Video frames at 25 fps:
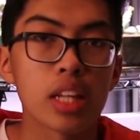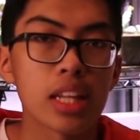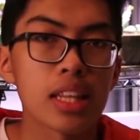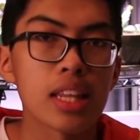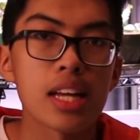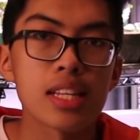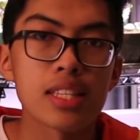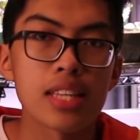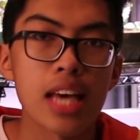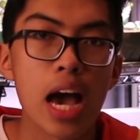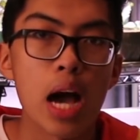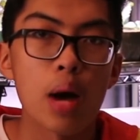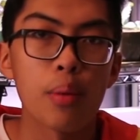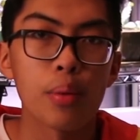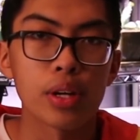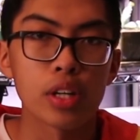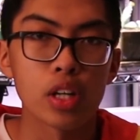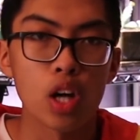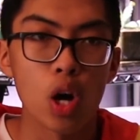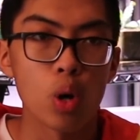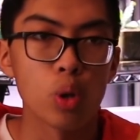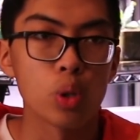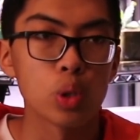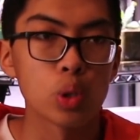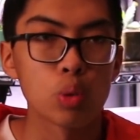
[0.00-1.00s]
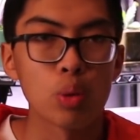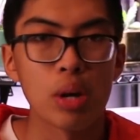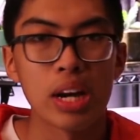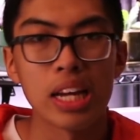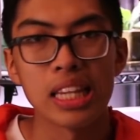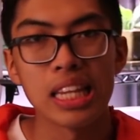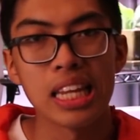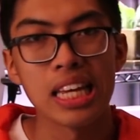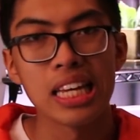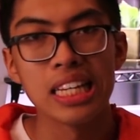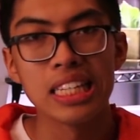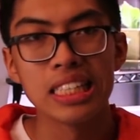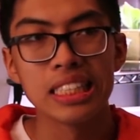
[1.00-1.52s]
that that's how it goes,
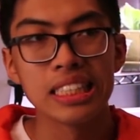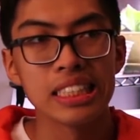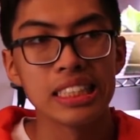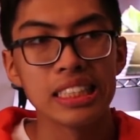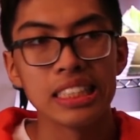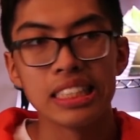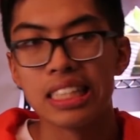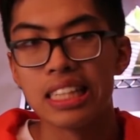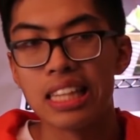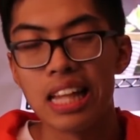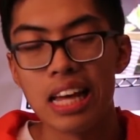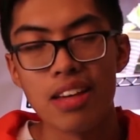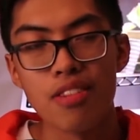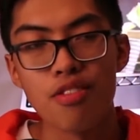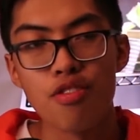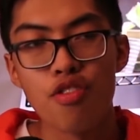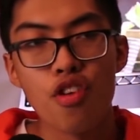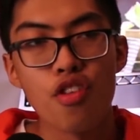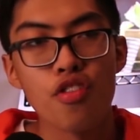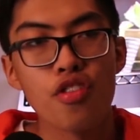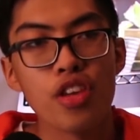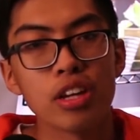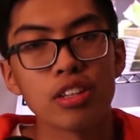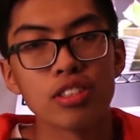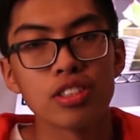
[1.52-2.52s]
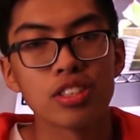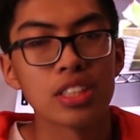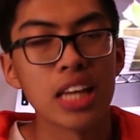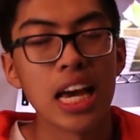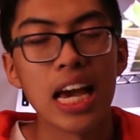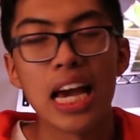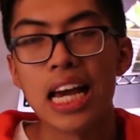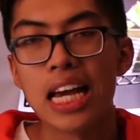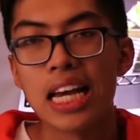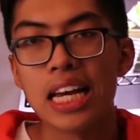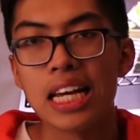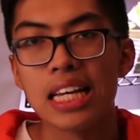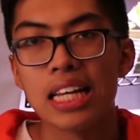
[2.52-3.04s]
right? They'll
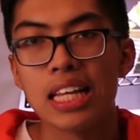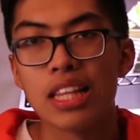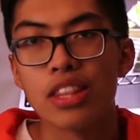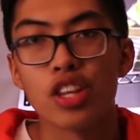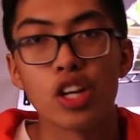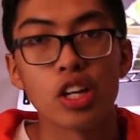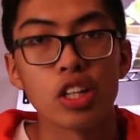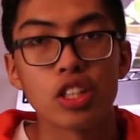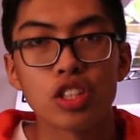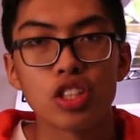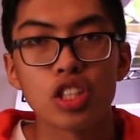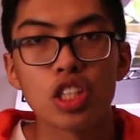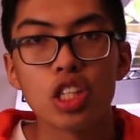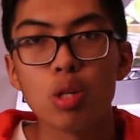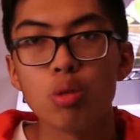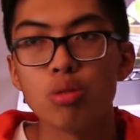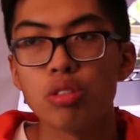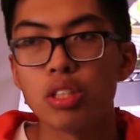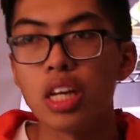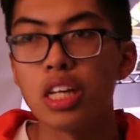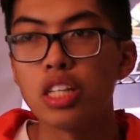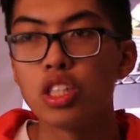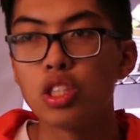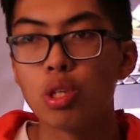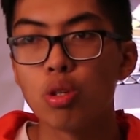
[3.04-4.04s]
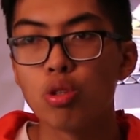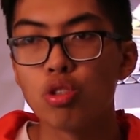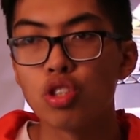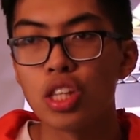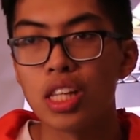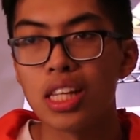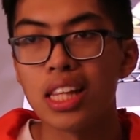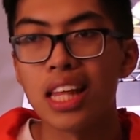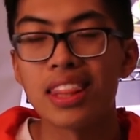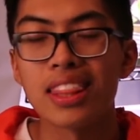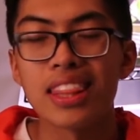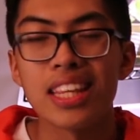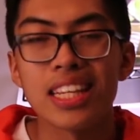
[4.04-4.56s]
say their excuse is
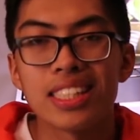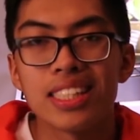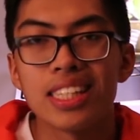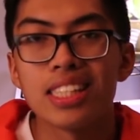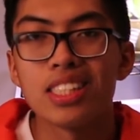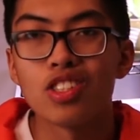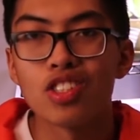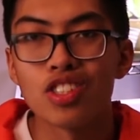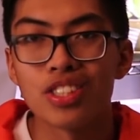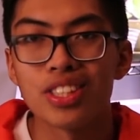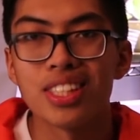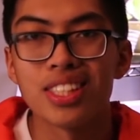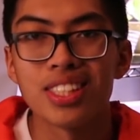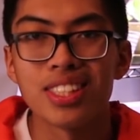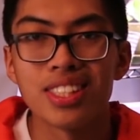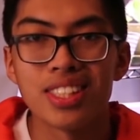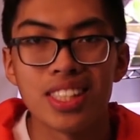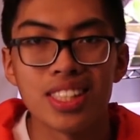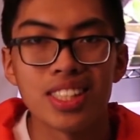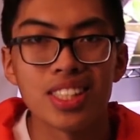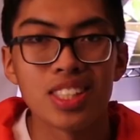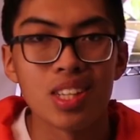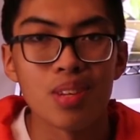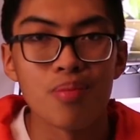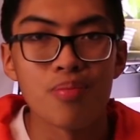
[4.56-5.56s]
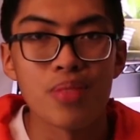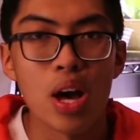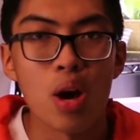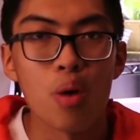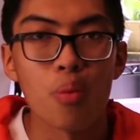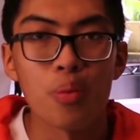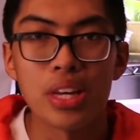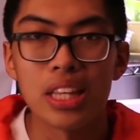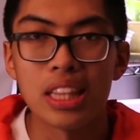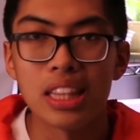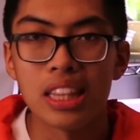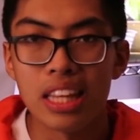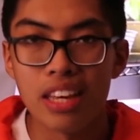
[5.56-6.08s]
usually that this is just the system that
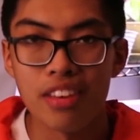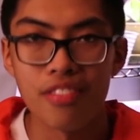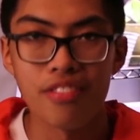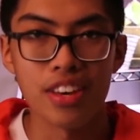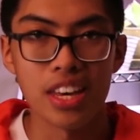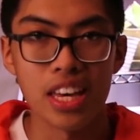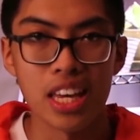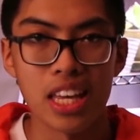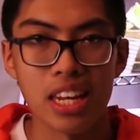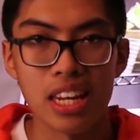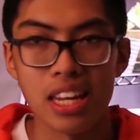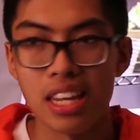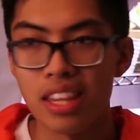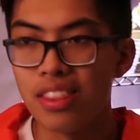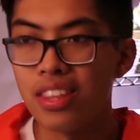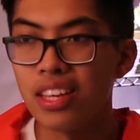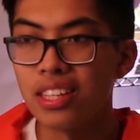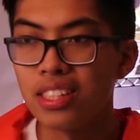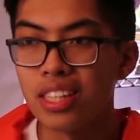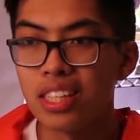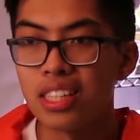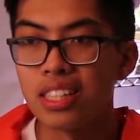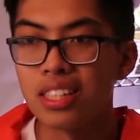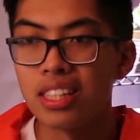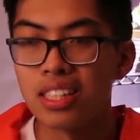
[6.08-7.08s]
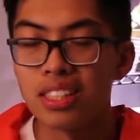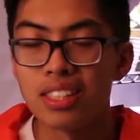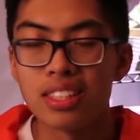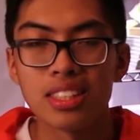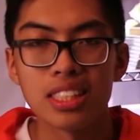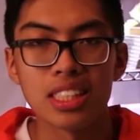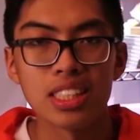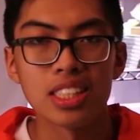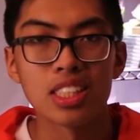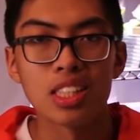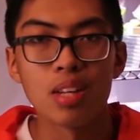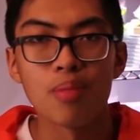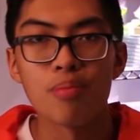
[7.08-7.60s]
we live in. This is the
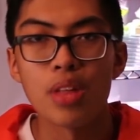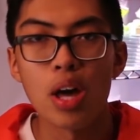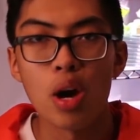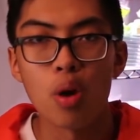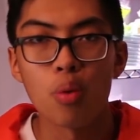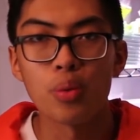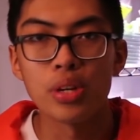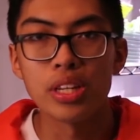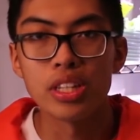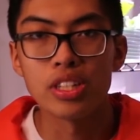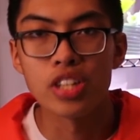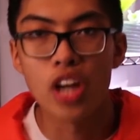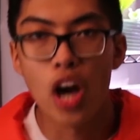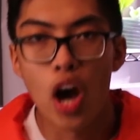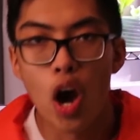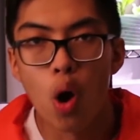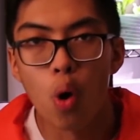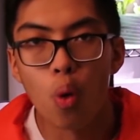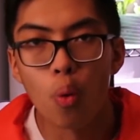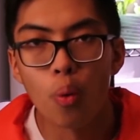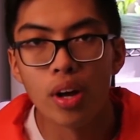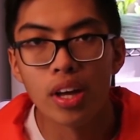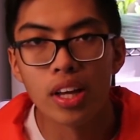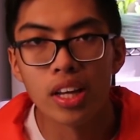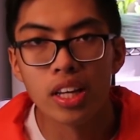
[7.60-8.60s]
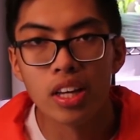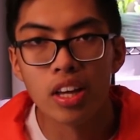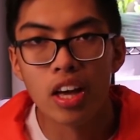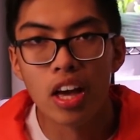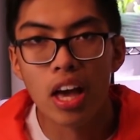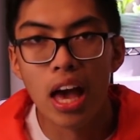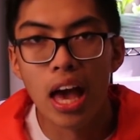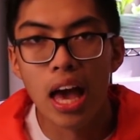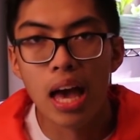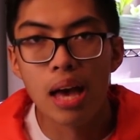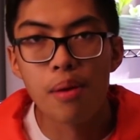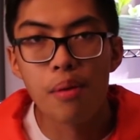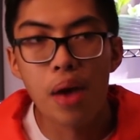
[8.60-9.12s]
system that we know.
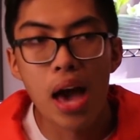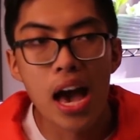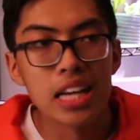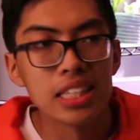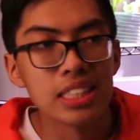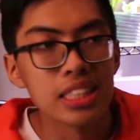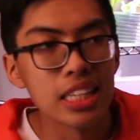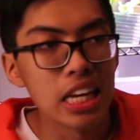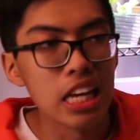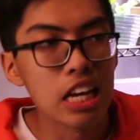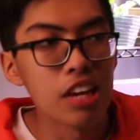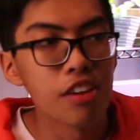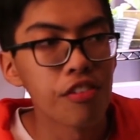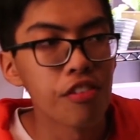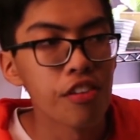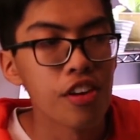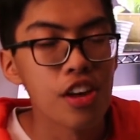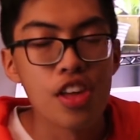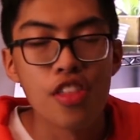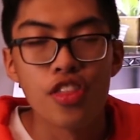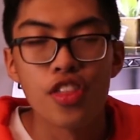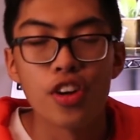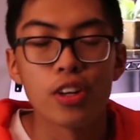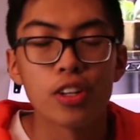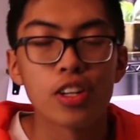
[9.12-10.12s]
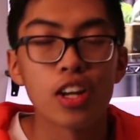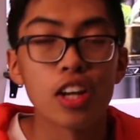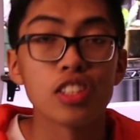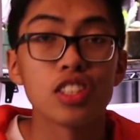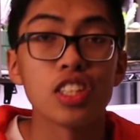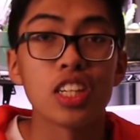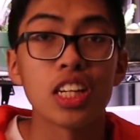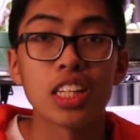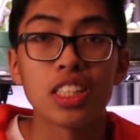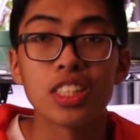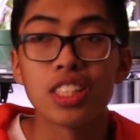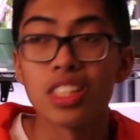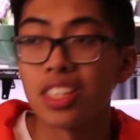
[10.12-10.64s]
As if there
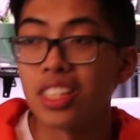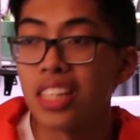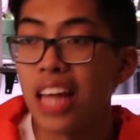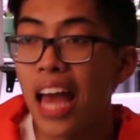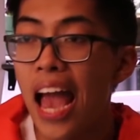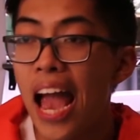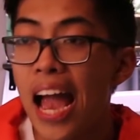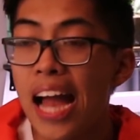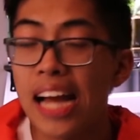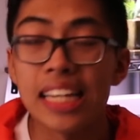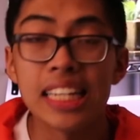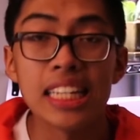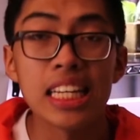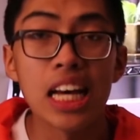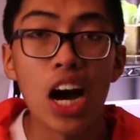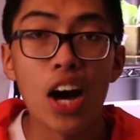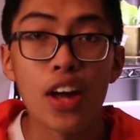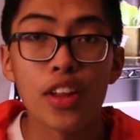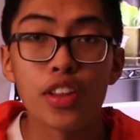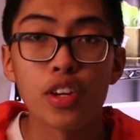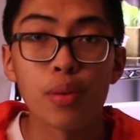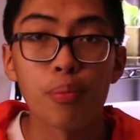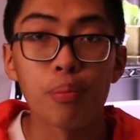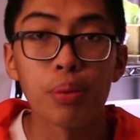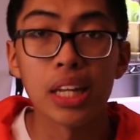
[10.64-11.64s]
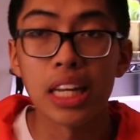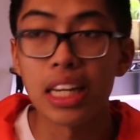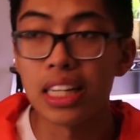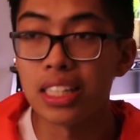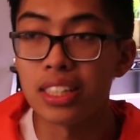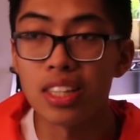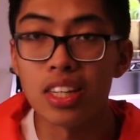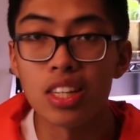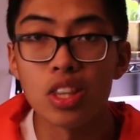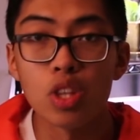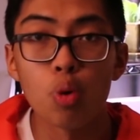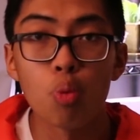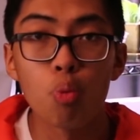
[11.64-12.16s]
doesn't exist any other
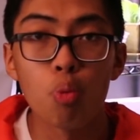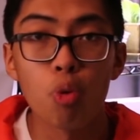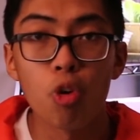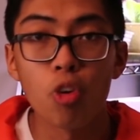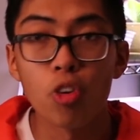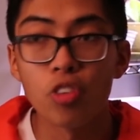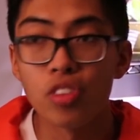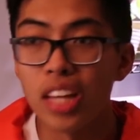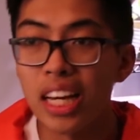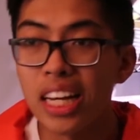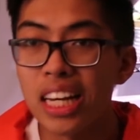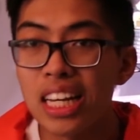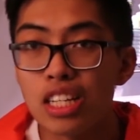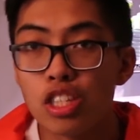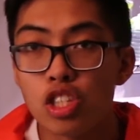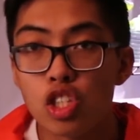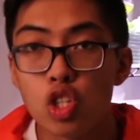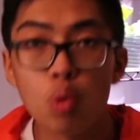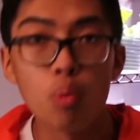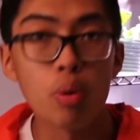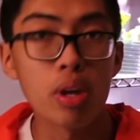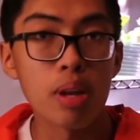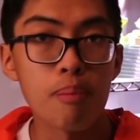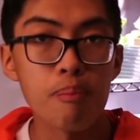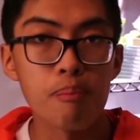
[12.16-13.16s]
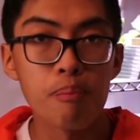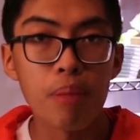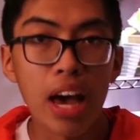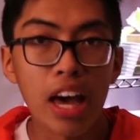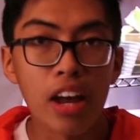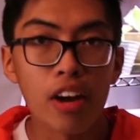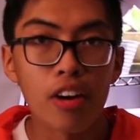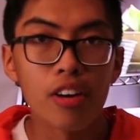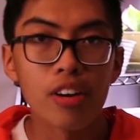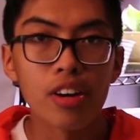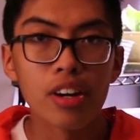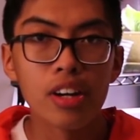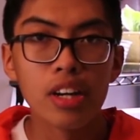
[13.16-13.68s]
place in the world that can do it
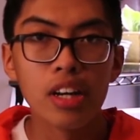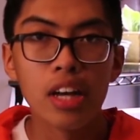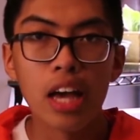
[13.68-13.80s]
better.